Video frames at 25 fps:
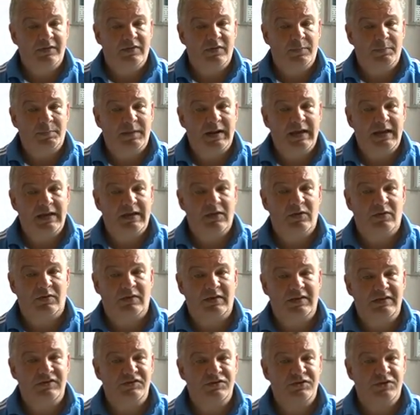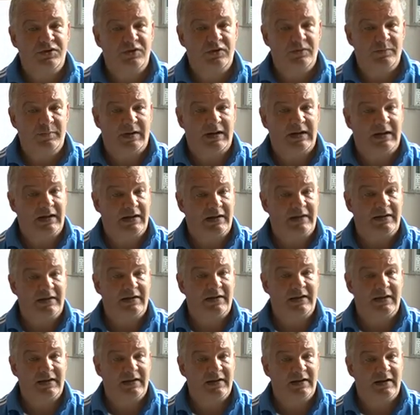the players in Germany and
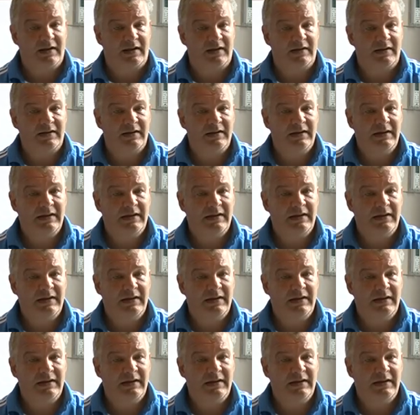in England,